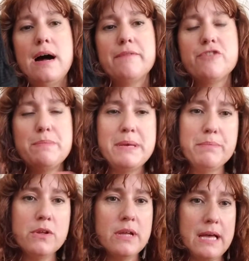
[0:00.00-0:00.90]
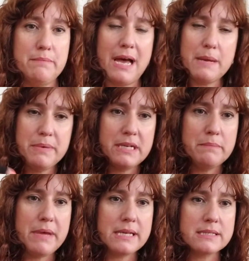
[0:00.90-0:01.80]
Free people, in my opinion,
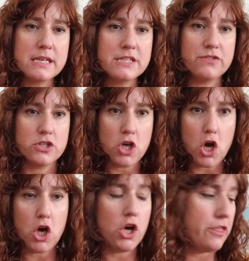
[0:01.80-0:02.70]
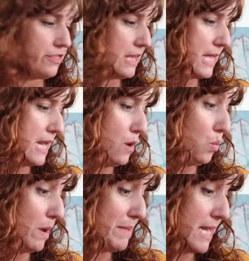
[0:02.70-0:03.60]
makes things for tall, thin
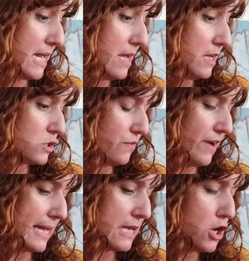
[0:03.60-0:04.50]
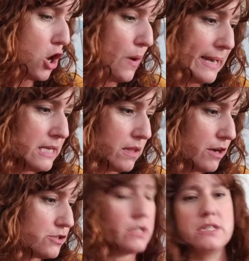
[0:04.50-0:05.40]
women. So if I go any
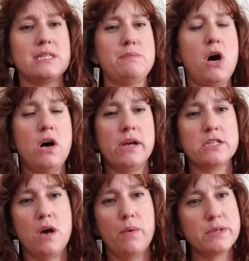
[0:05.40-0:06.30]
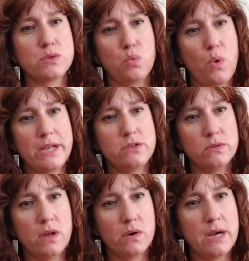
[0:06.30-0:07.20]
larger than small, it's always way too
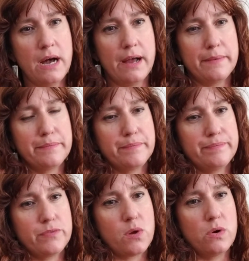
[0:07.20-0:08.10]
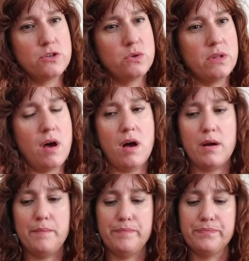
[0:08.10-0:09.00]
low cut or too long.